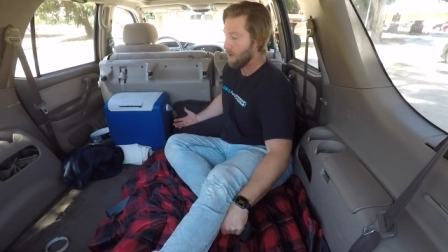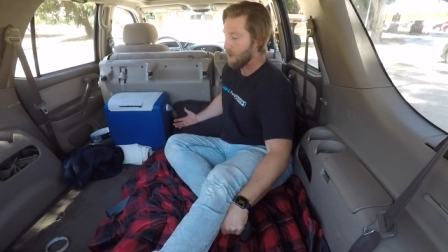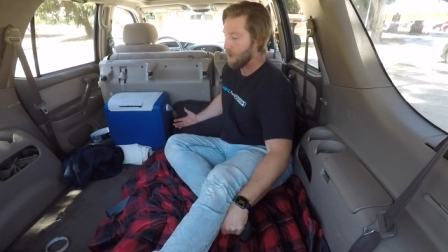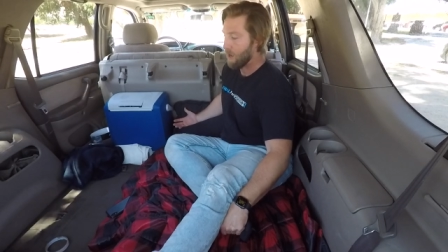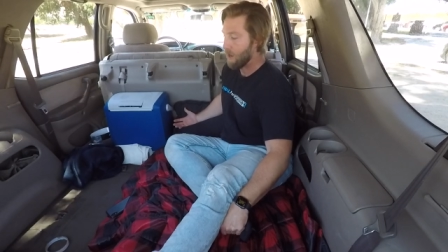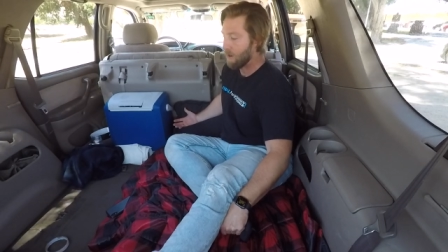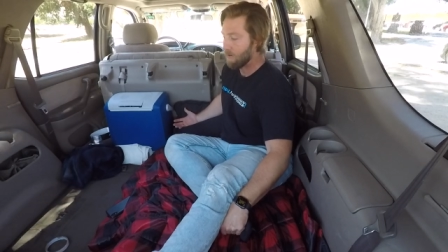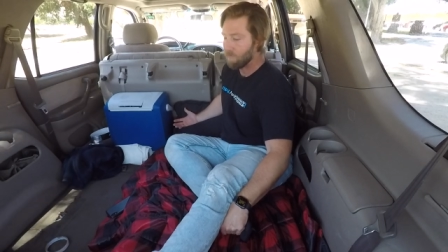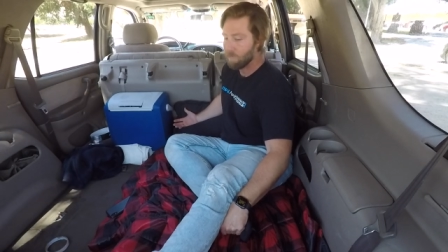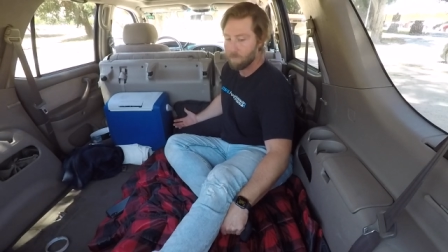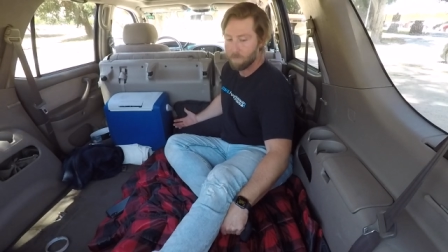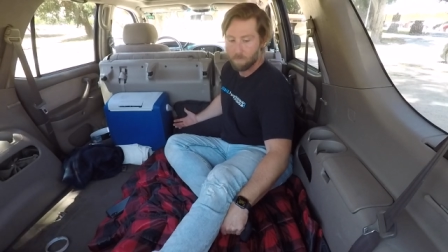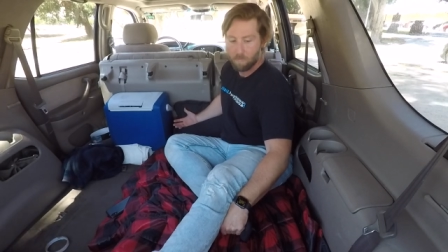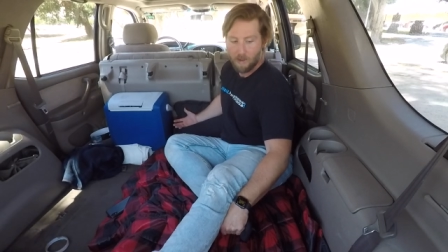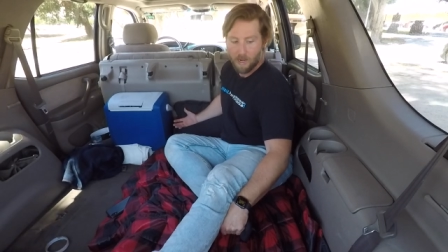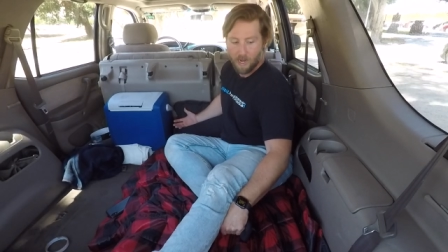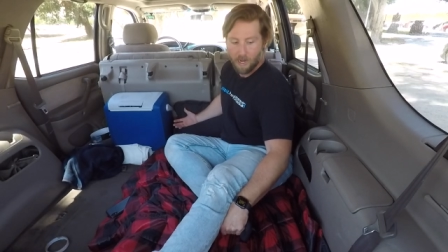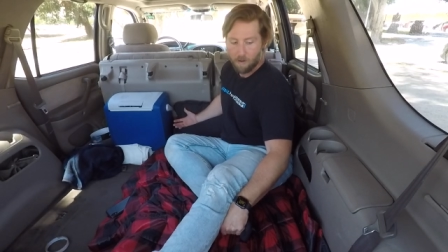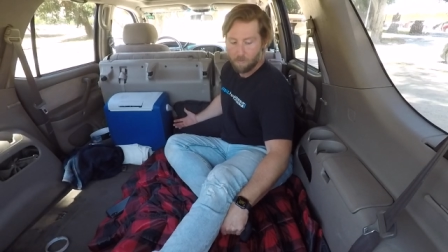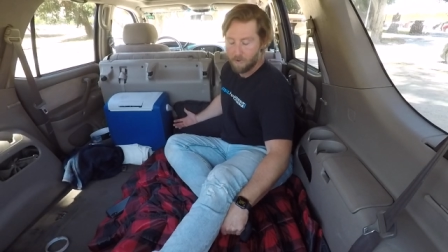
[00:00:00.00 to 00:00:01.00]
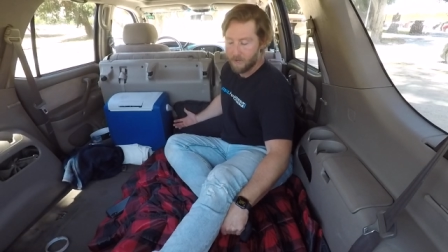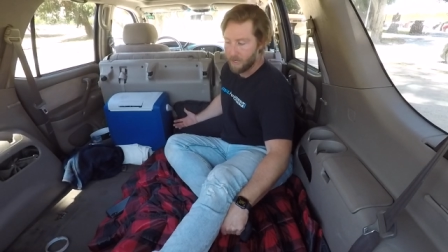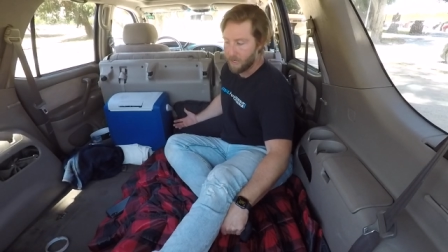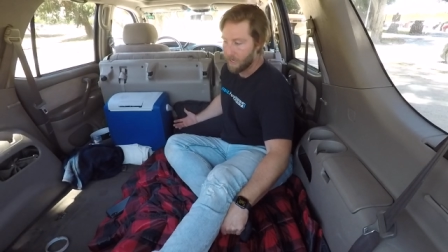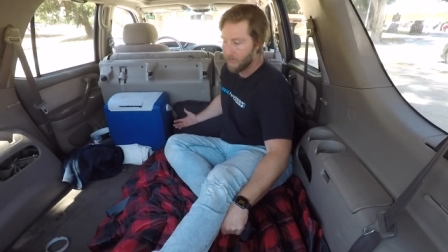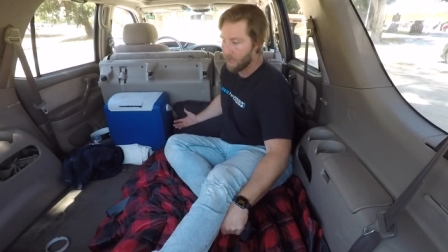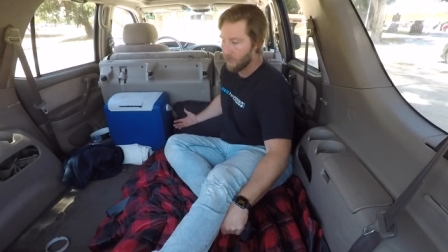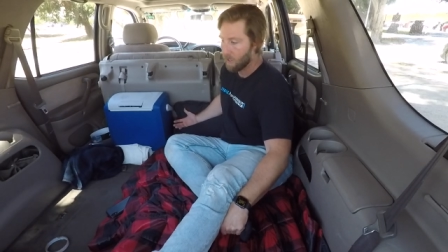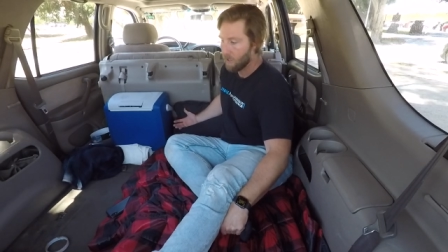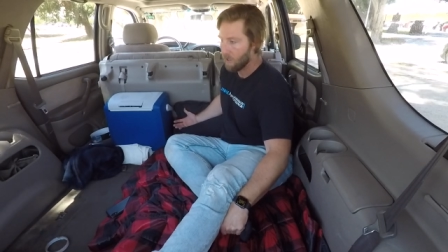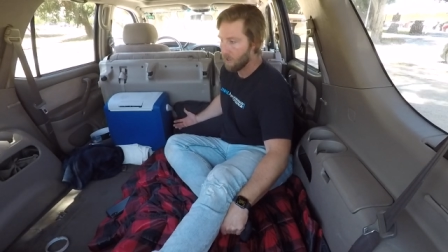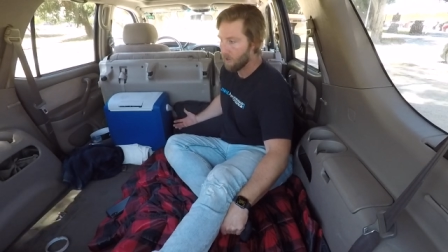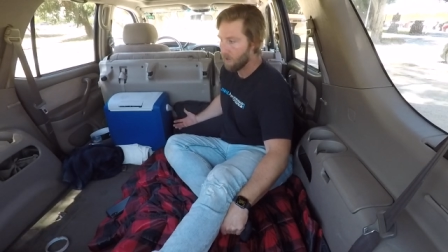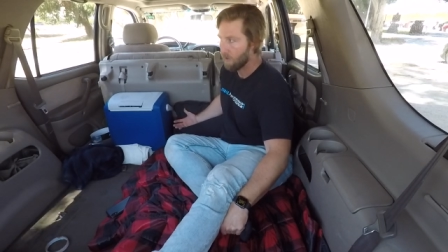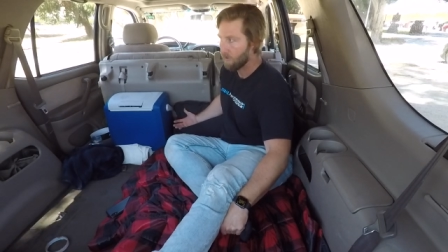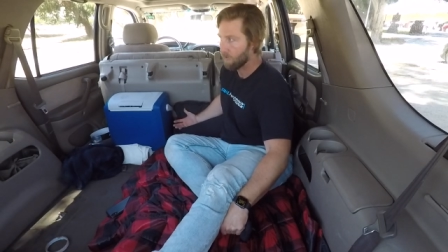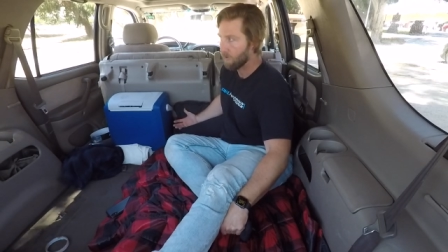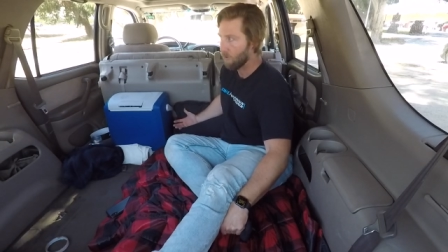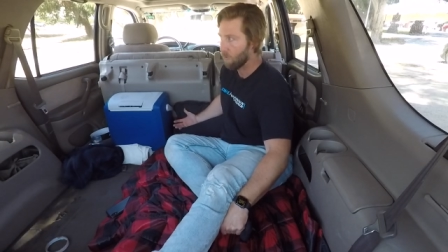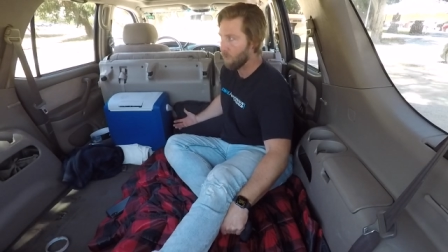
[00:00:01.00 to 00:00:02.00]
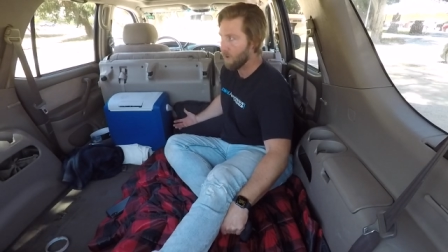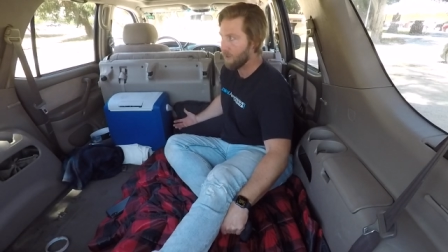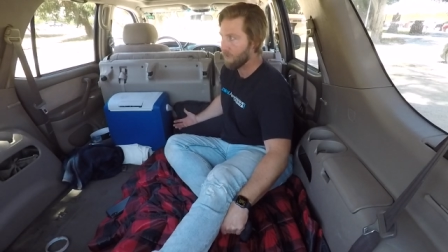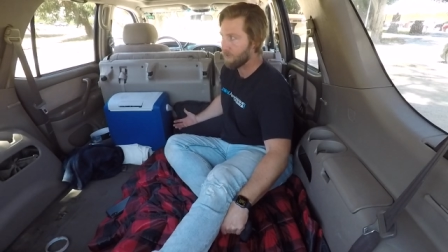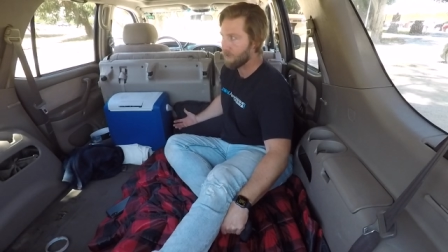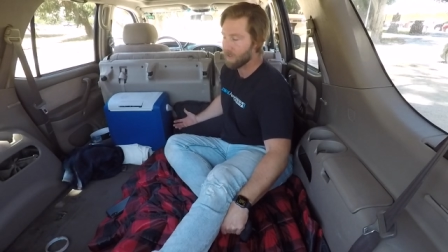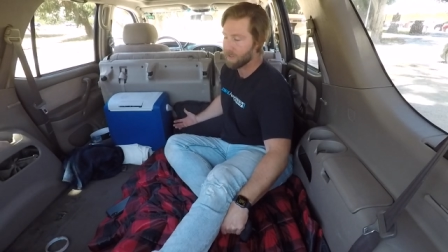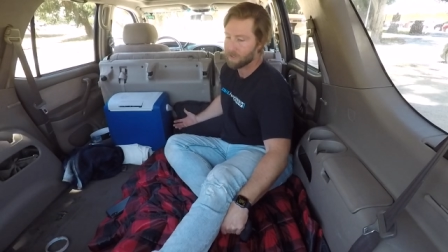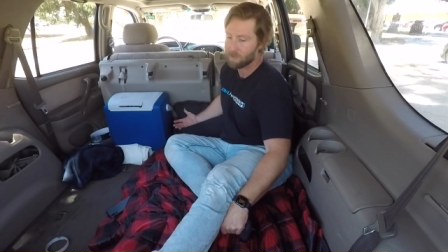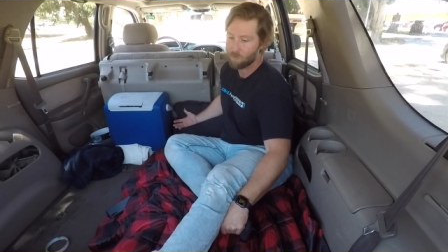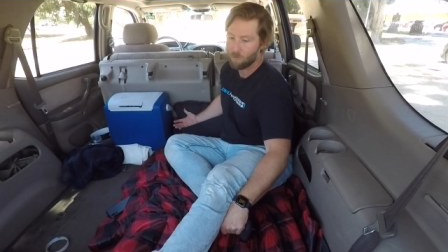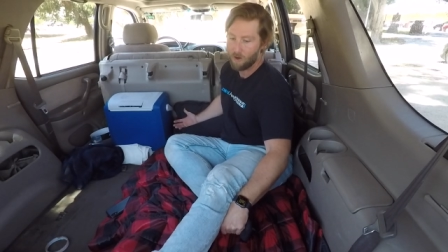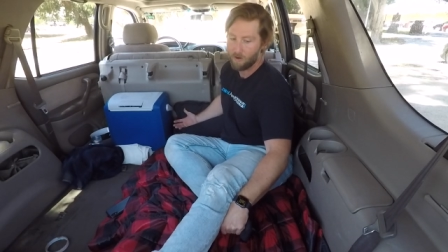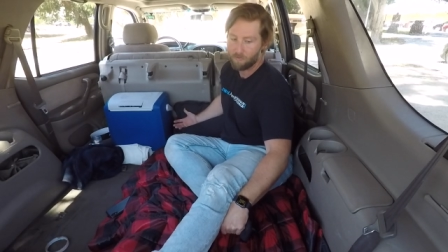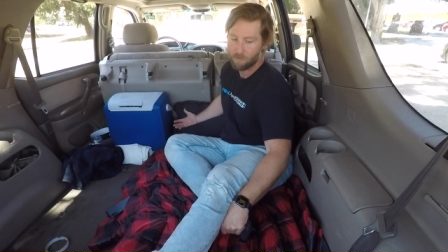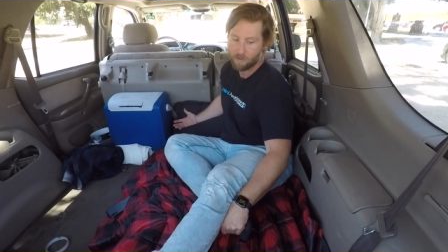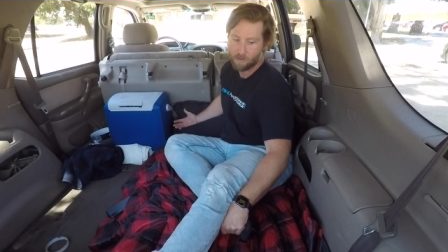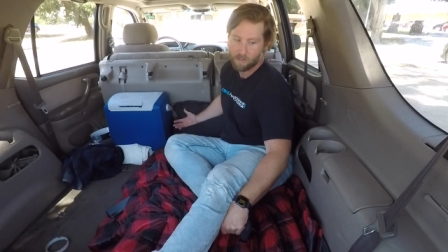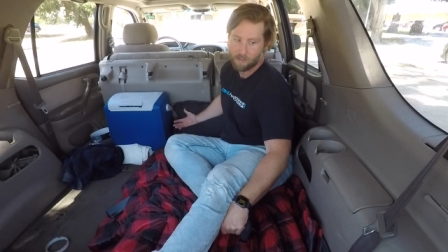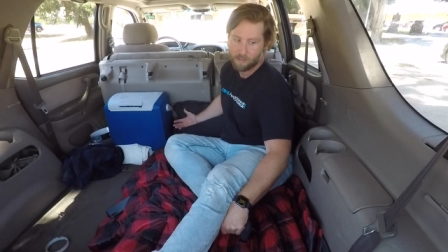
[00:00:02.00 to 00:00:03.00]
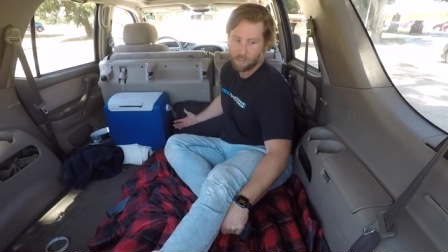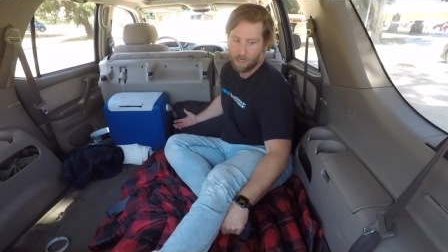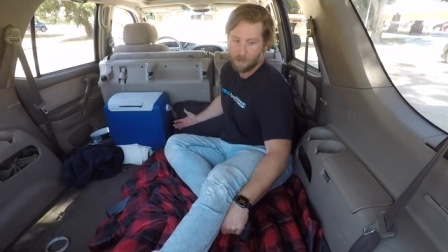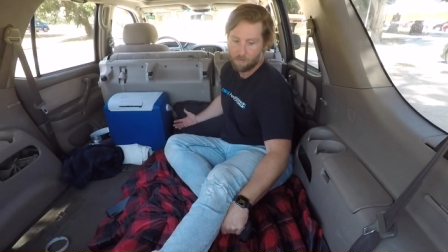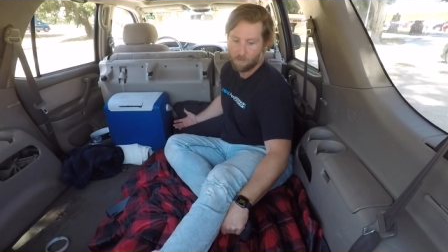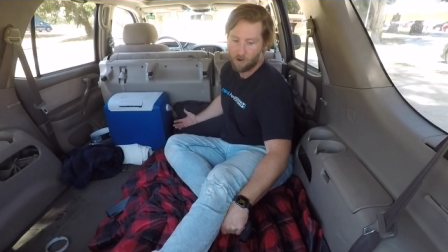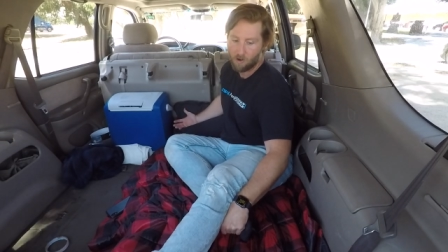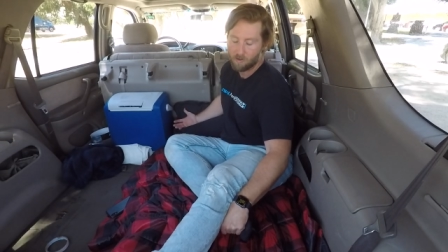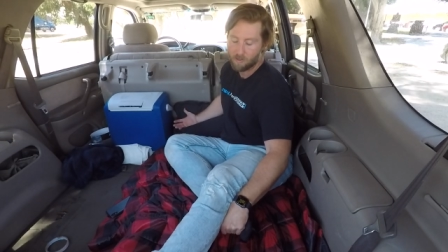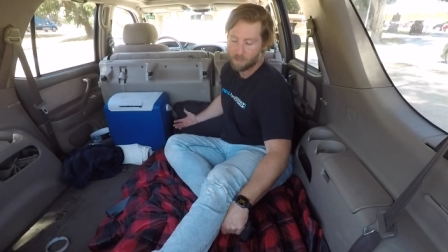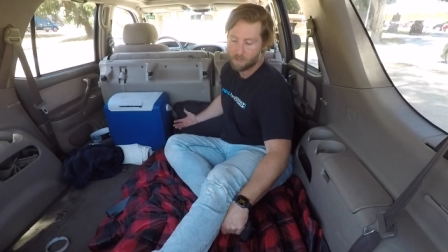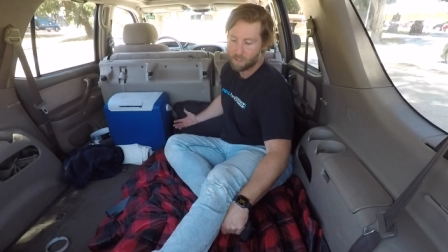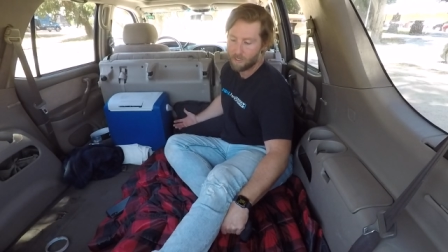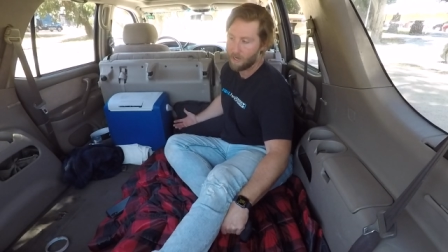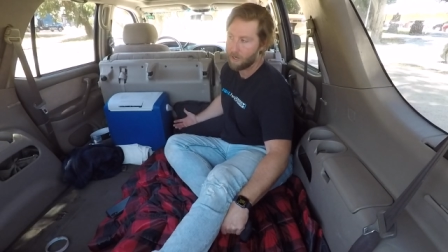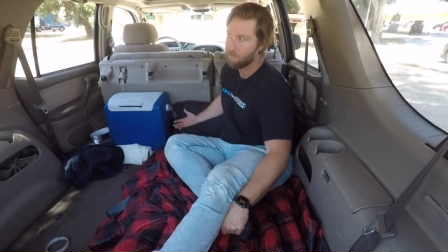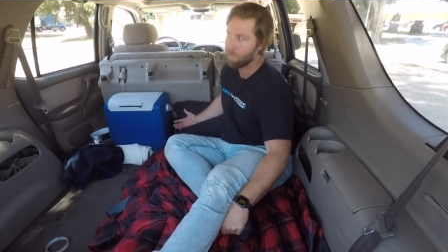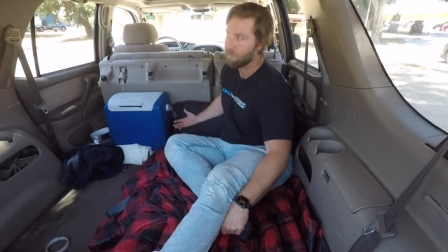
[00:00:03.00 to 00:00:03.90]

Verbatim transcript: and maybe the width is roughly the same, hard to say.